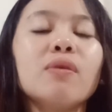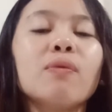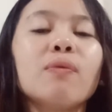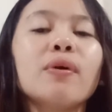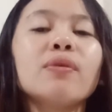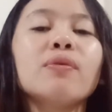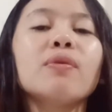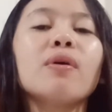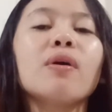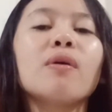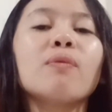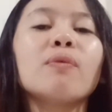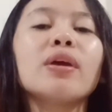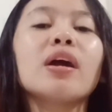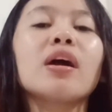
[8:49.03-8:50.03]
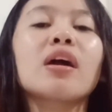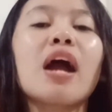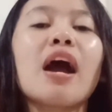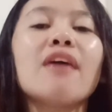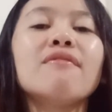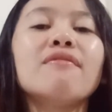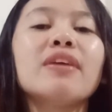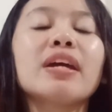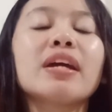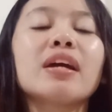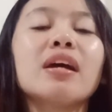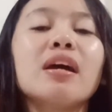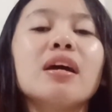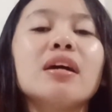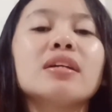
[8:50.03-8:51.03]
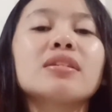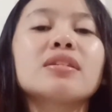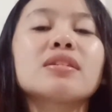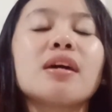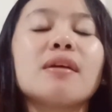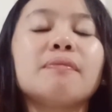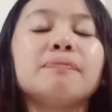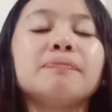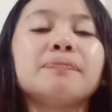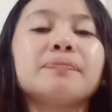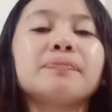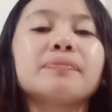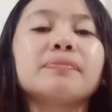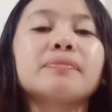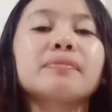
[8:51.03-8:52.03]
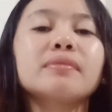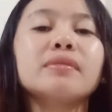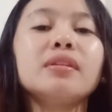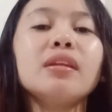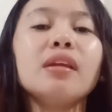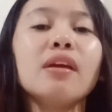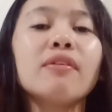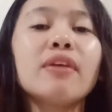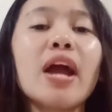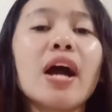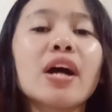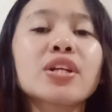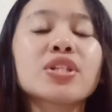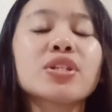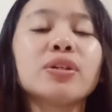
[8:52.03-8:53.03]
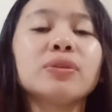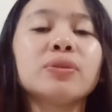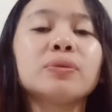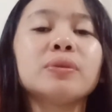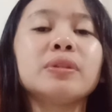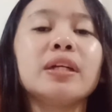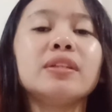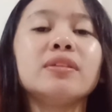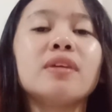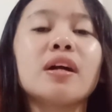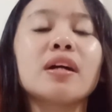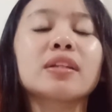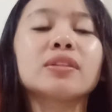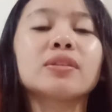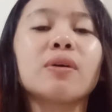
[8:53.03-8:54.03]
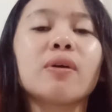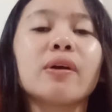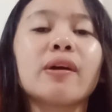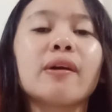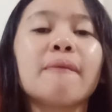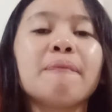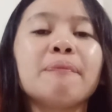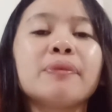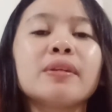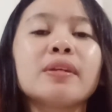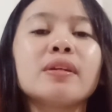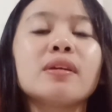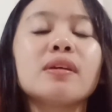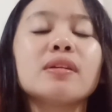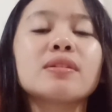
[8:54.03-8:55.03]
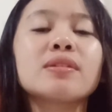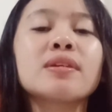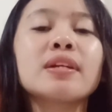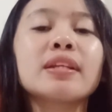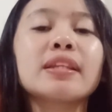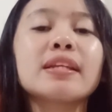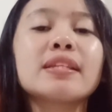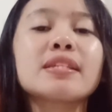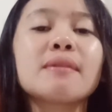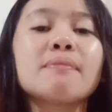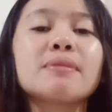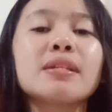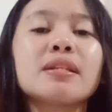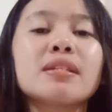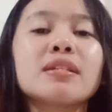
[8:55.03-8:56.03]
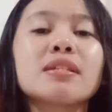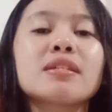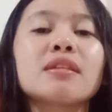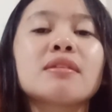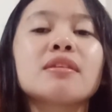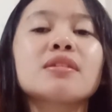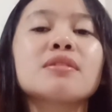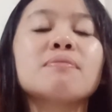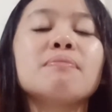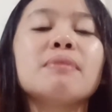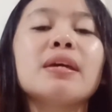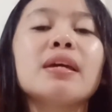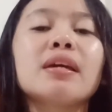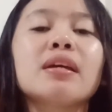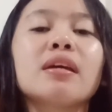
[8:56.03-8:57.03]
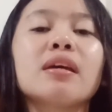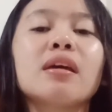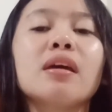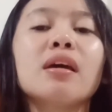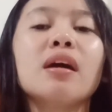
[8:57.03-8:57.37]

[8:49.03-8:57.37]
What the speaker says: when we are having some reaction to the drugs or certain substances that is being